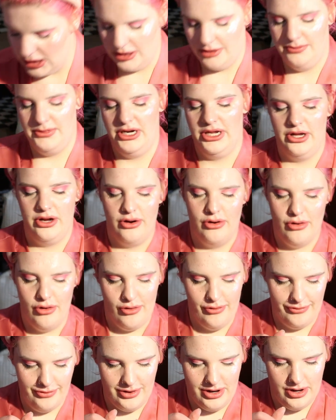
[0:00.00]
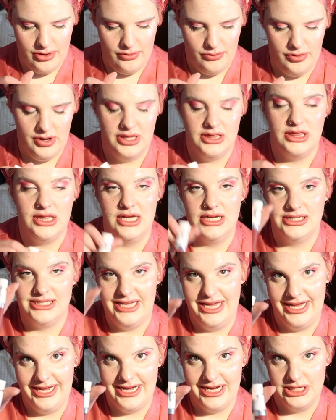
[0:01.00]
And I'm going to go over it with
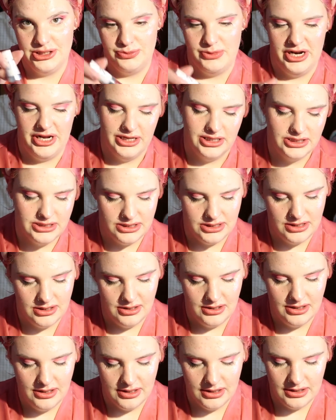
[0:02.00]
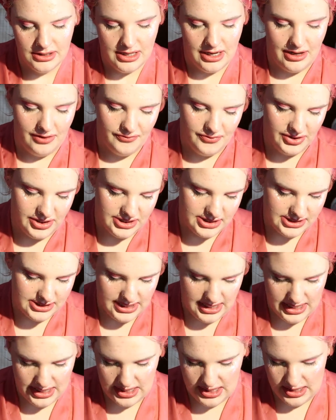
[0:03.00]
this It Cosmetics
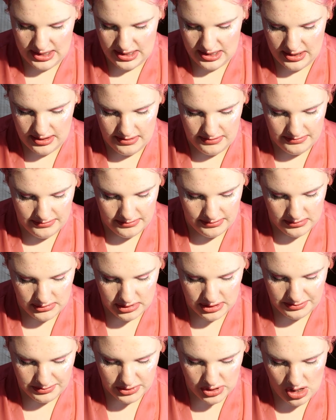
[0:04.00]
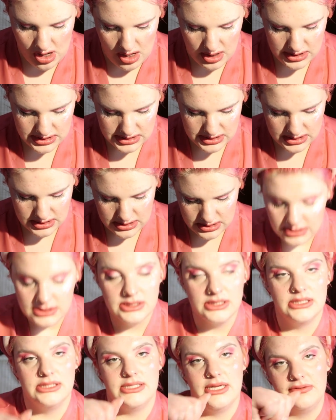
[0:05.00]
Confidence in a Lip Gloss.
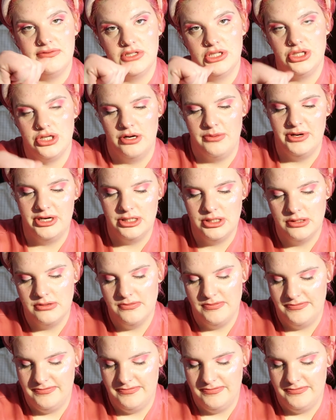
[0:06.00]
It's in Self-Determined.